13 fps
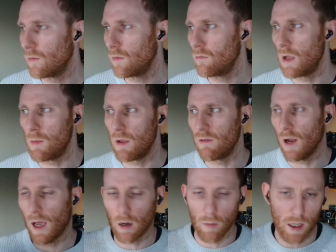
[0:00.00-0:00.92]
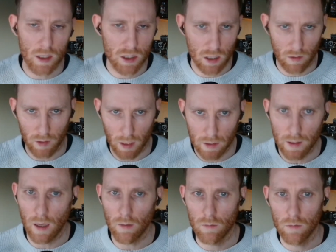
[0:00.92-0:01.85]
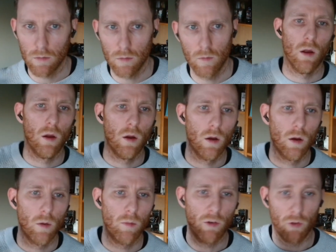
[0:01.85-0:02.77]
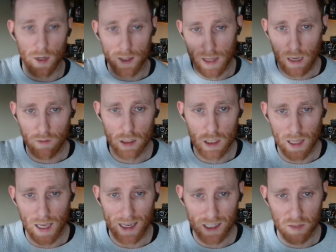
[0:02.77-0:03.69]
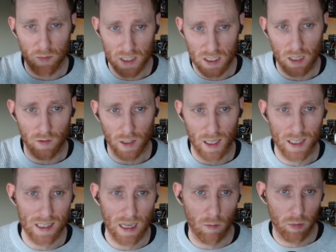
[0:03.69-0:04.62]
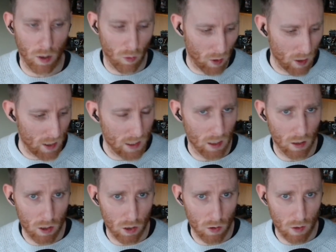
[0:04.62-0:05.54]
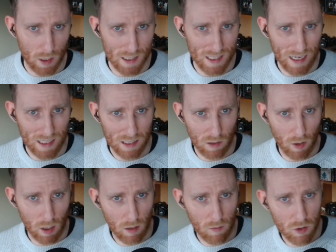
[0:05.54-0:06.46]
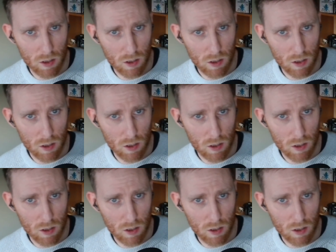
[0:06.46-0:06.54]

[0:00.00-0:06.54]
maybe even Ironman, stuff like that. Before I dive into that specific example, I want to tell you exactly when it comes